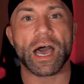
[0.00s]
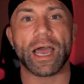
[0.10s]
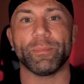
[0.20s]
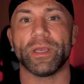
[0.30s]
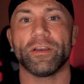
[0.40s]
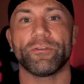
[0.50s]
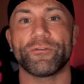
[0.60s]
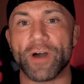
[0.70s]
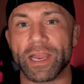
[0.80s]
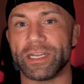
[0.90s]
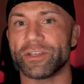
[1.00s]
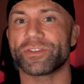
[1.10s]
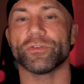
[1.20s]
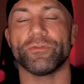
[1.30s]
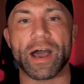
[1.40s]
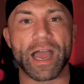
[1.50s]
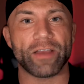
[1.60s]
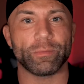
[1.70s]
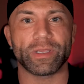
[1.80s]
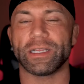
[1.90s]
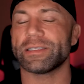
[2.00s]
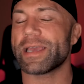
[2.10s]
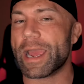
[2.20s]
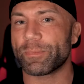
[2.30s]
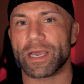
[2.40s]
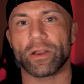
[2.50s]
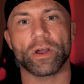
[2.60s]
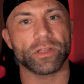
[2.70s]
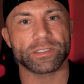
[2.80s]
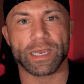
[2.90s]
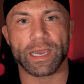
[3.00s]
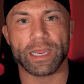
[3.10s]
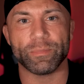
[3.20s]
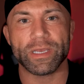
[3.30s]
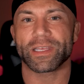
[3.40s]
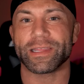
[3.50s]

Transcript: I'm fighting to survive. I'm getting tapped out all the time.